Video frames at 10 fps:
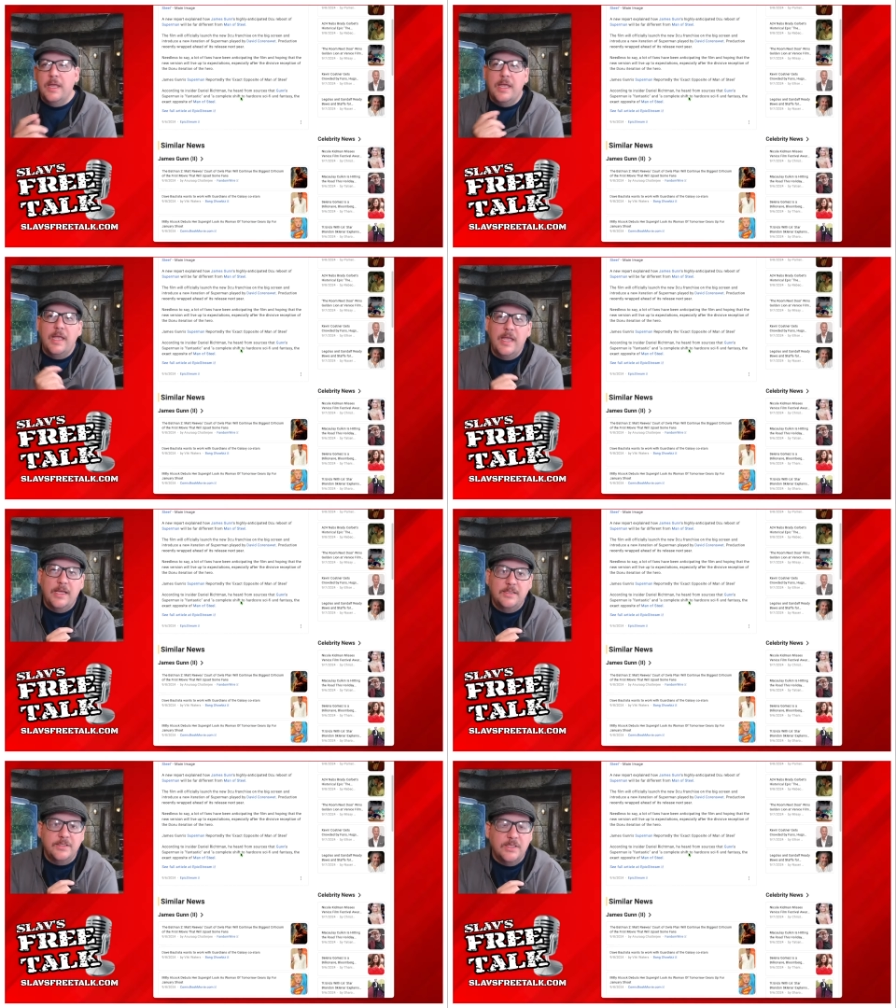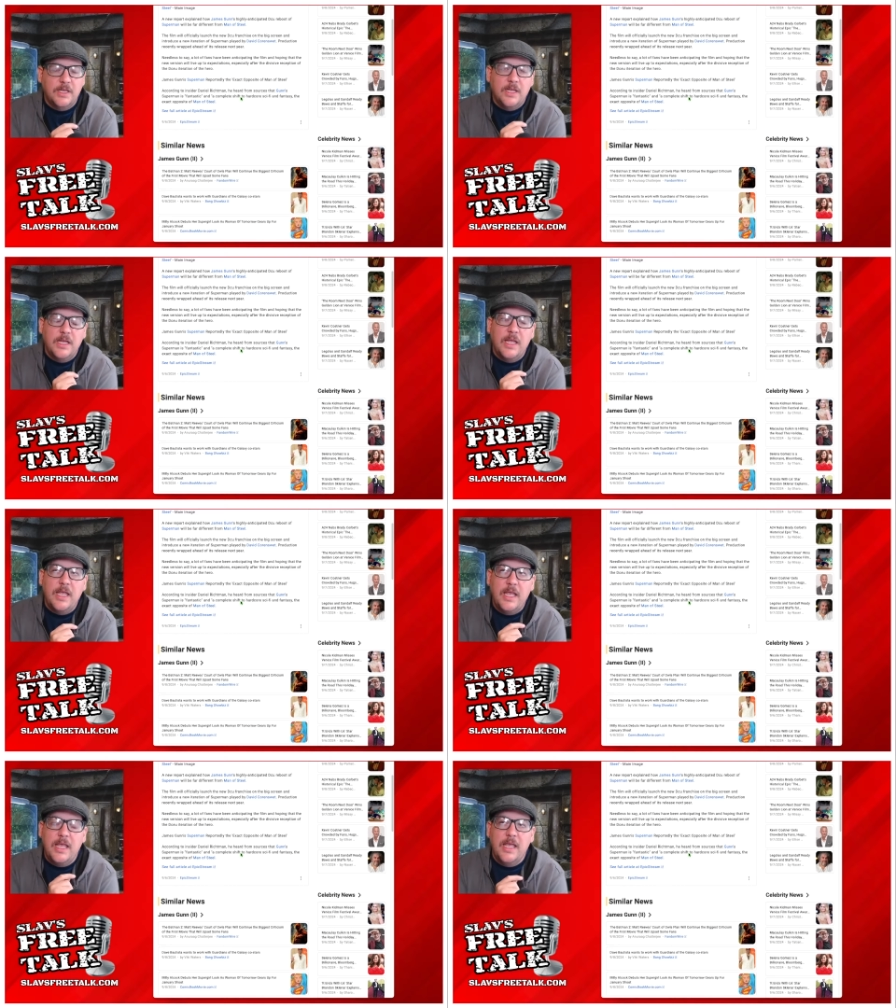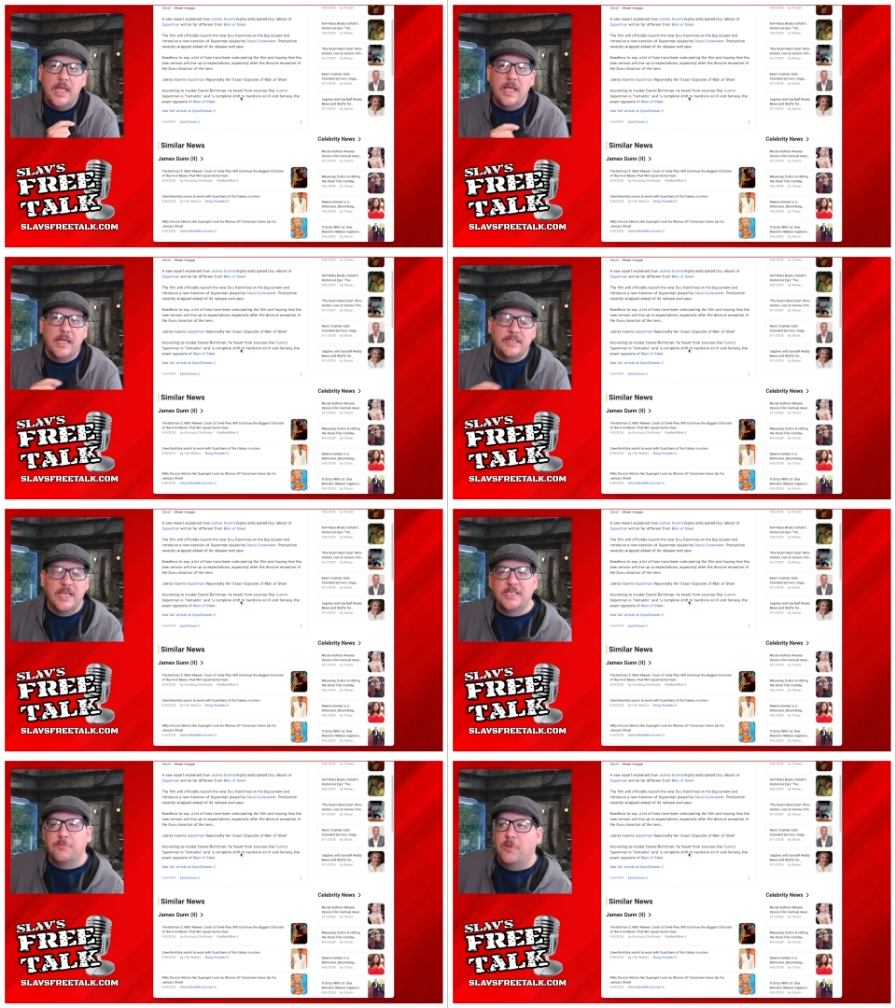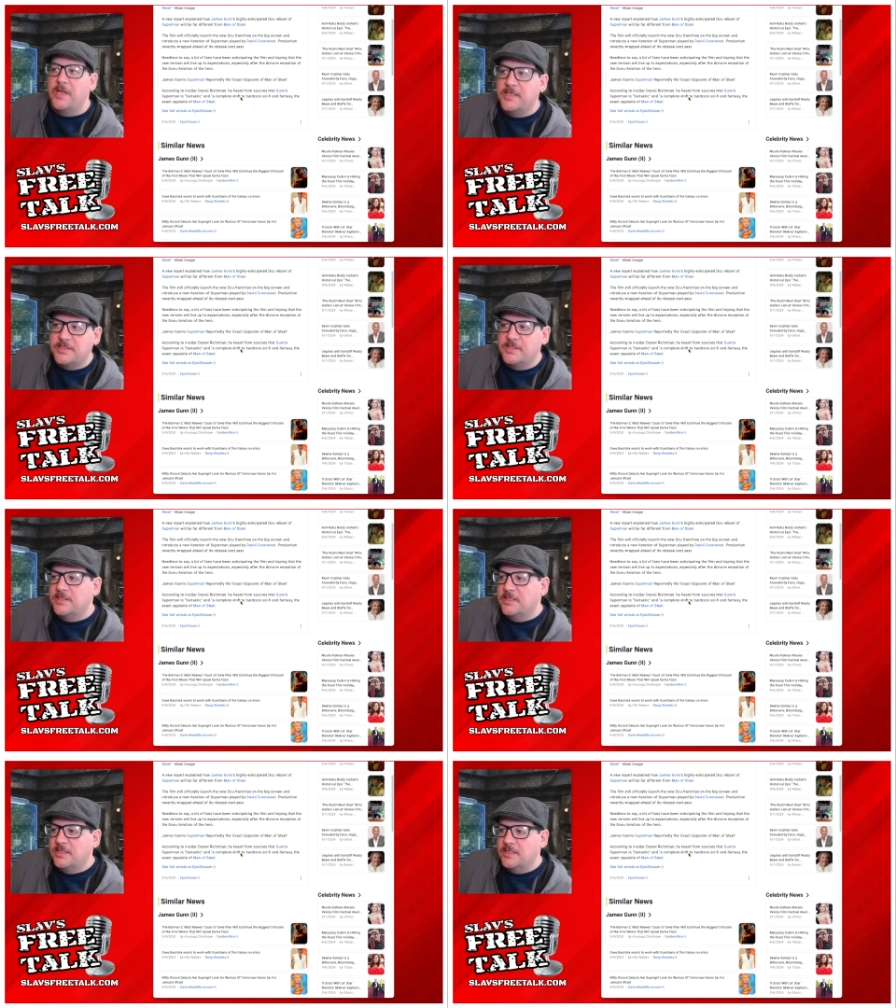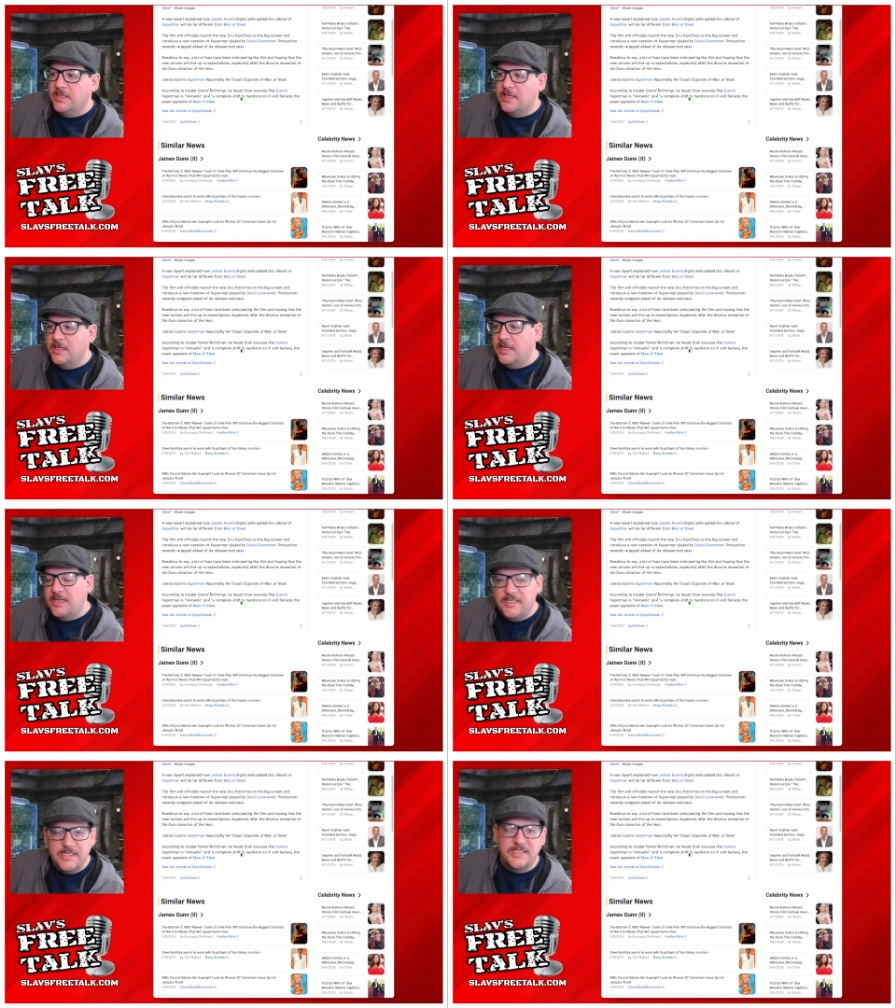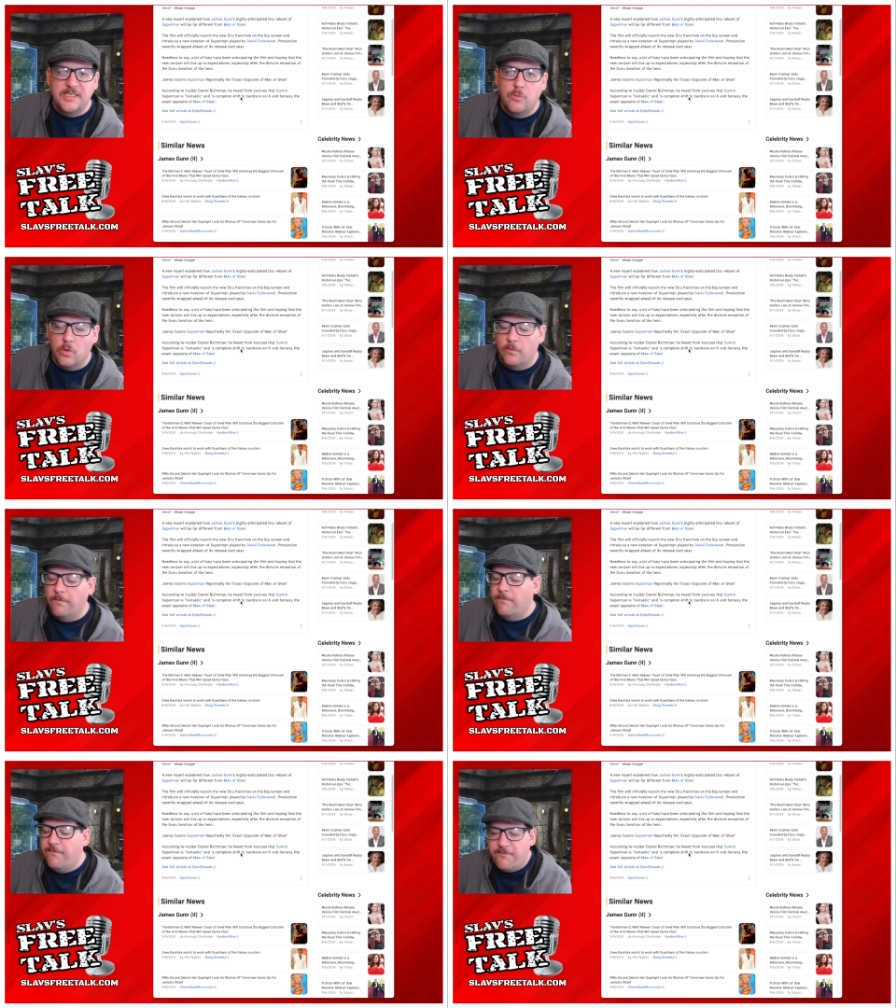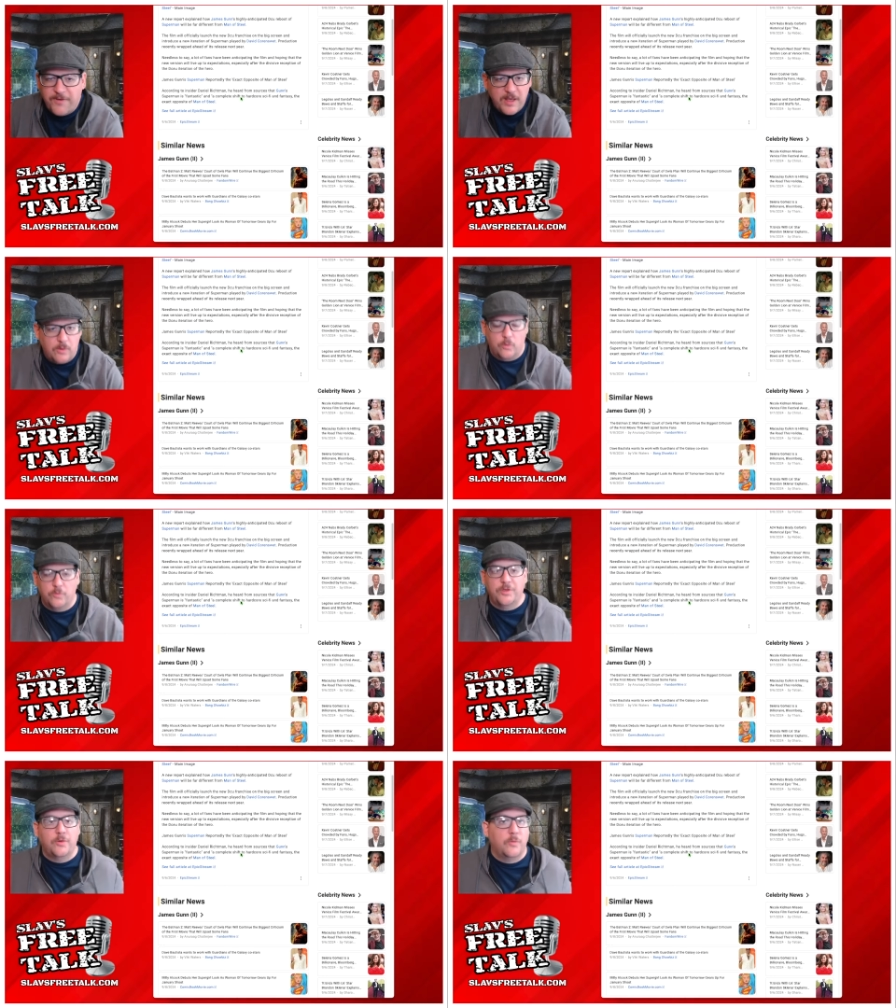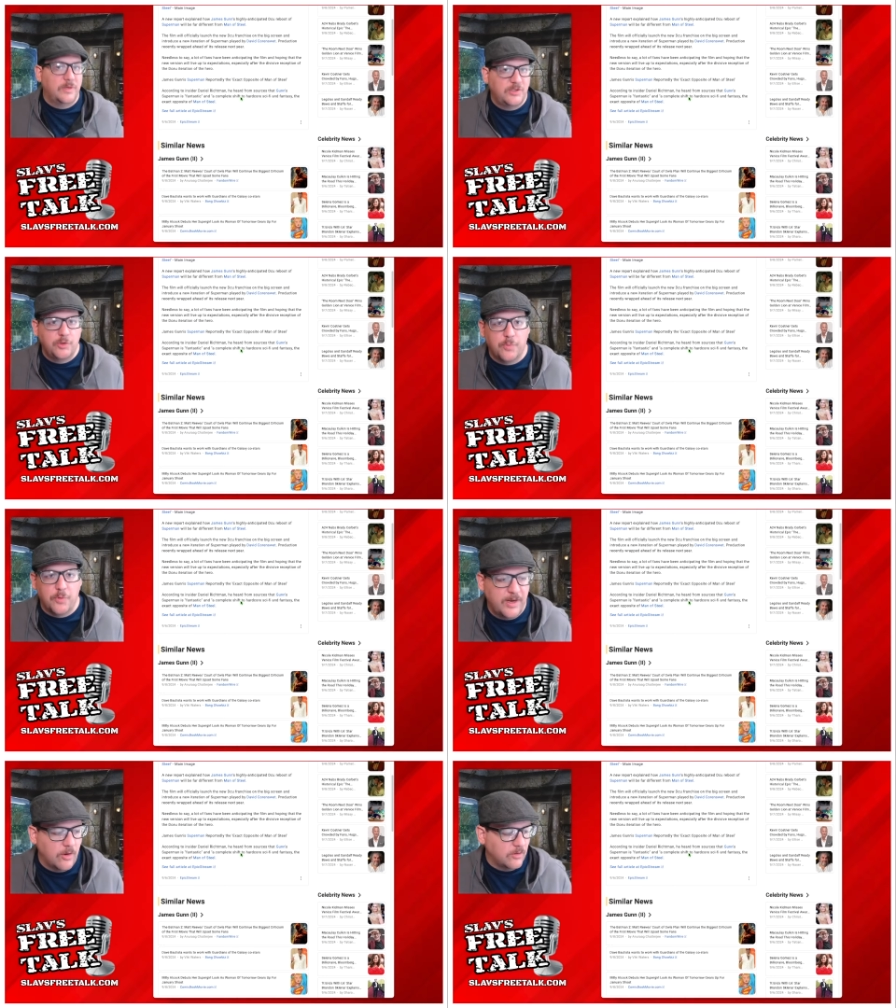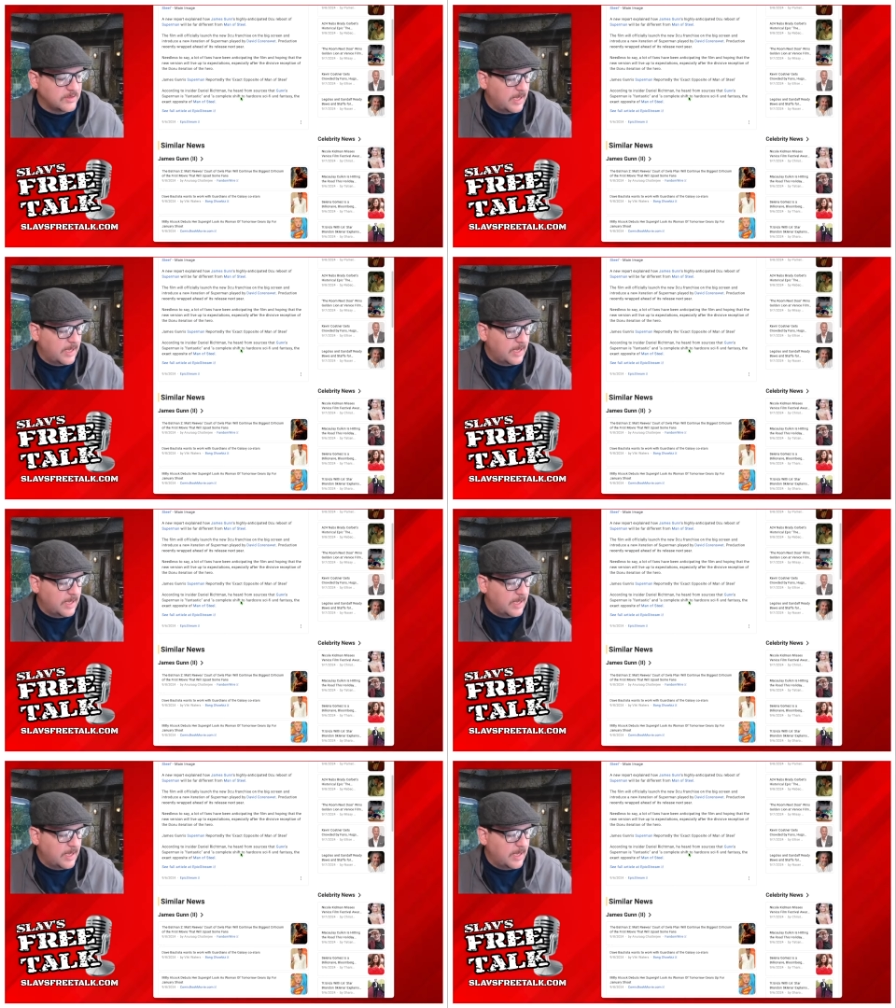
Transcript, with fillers: And it takes place in a DC world filled with superheroes.